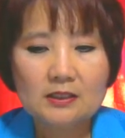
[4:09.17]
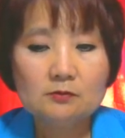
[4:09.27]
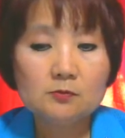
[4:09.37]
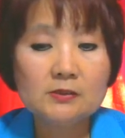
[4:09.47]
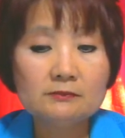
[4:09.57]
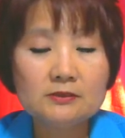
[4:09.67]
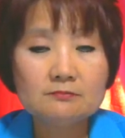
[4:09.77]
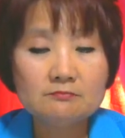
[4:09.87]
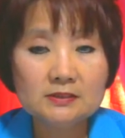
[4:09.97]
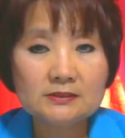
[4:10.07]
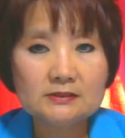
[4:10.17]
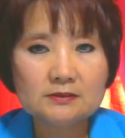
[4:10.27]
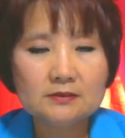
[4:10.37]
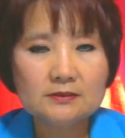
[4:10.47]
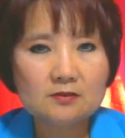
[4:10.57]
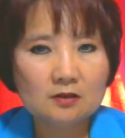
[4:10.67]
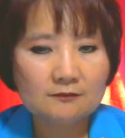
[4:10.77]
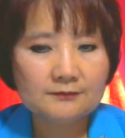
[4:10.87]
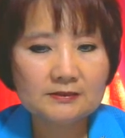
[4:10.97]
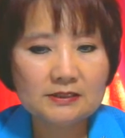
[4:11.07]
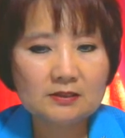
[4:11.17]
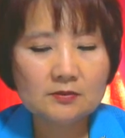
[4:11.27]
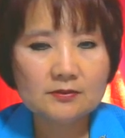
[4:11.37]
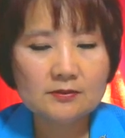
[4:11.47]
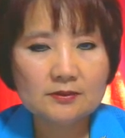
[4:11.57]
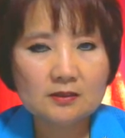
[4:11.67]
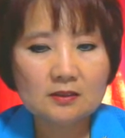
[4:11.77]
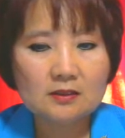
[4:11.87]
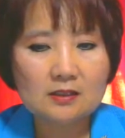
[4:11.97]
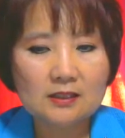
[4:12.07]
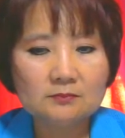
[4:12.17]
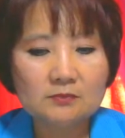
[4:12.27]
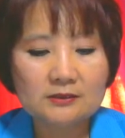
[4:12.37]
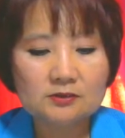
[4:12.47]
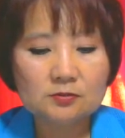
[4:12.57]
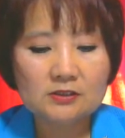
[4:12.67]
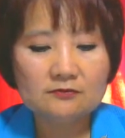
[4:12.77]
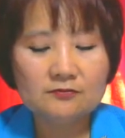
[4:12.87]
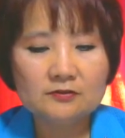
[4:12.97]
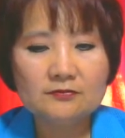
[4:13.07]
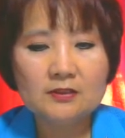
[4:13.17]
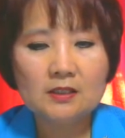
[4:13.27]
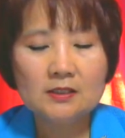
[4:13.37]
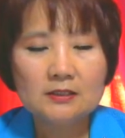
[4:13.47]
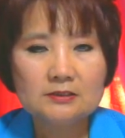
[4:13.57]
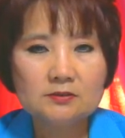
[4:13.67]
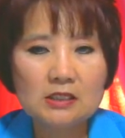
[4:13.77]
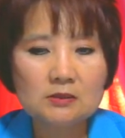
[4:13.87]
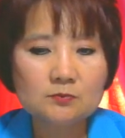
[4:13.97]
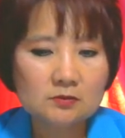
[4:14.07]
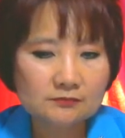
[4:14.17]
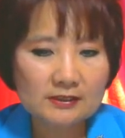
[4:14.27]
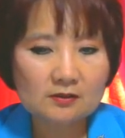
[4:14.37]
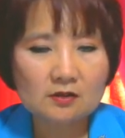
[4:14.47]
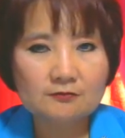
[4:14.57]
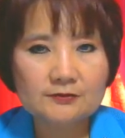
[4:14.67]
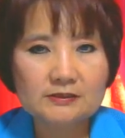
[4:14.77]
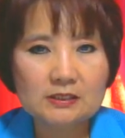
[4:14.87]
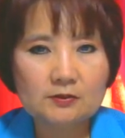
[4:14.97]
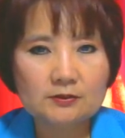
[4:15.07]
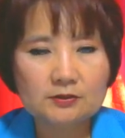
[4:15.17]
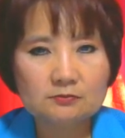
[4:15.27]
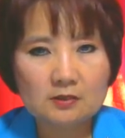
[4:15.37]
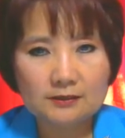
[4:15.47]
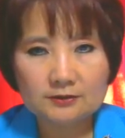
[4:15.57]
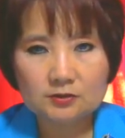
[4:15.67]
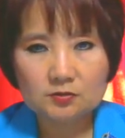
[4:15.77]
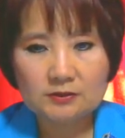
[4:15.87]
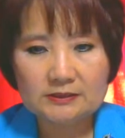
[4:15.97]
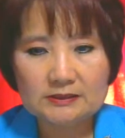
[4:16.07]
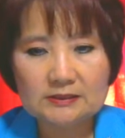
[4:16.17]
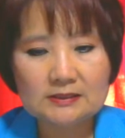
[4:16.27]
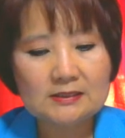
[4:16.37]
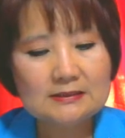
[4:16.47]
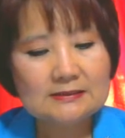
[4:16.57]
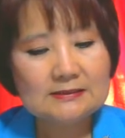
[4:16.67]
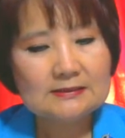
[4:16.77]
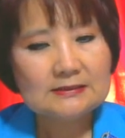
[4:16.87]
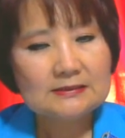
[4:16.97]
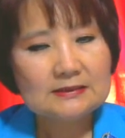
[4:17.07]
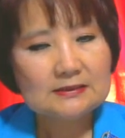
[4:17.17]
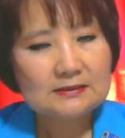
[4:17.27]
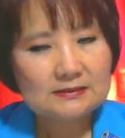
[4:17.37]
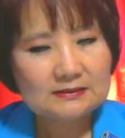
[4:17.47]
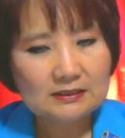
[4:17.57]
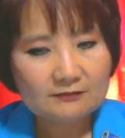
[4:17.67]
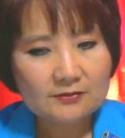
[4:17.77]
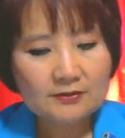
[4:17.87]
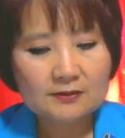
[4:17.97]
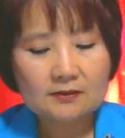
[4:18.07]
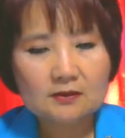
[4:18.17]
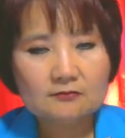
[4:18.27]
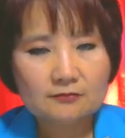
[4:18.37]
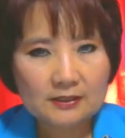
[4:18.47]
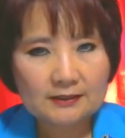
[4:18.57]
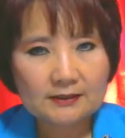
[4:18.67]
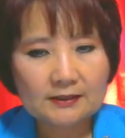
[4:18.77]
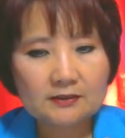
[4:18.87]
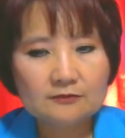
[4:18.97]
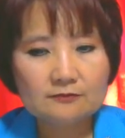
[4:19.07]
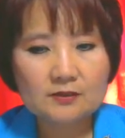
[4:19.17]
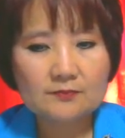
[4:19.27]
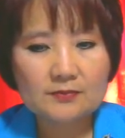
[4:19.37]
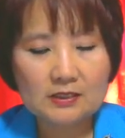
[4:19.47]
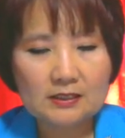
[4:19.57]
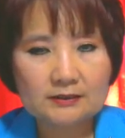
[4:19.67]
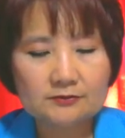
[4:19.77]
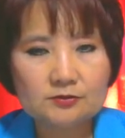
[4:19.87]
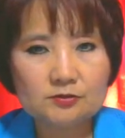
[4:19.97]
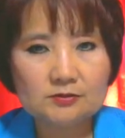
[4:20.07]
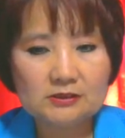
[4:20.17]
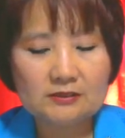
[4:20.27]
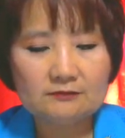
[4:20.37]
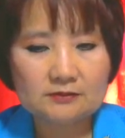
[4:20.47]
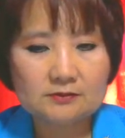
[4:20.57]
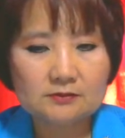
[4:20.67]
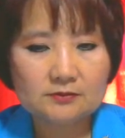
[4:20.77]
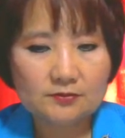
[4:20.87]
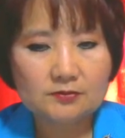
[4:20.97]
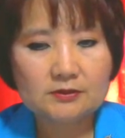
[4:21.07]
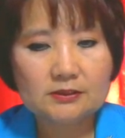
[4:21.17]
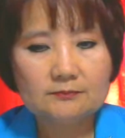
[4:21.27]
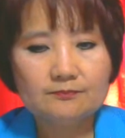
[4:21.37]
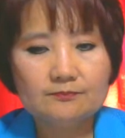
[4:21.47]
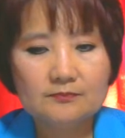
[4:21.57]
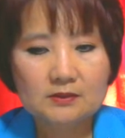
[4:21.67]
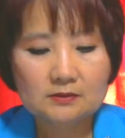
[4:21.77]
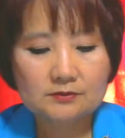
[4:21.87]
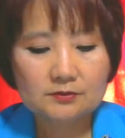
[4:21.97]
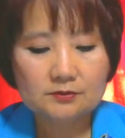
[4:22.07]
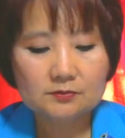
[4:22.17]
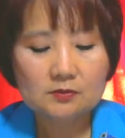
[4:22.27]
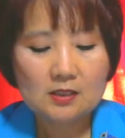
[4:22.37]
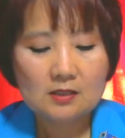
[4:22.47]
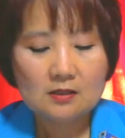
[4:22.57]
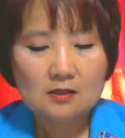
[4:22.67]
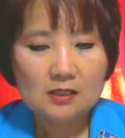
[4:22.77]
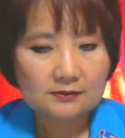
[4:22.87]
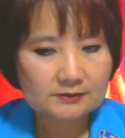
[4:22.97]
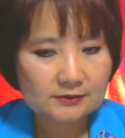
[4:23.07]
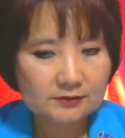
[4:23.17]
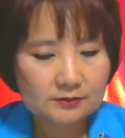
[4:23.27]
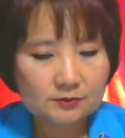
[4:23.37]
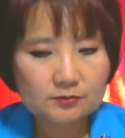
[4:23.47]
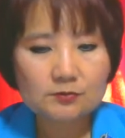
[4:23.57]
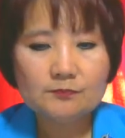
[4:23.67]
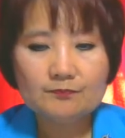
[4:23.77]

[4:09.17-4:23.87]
I will probably miss the office hour on March 25th, so I'll move that office hour to March 27th, Friday, from 9 to 11:30. So I'll see you,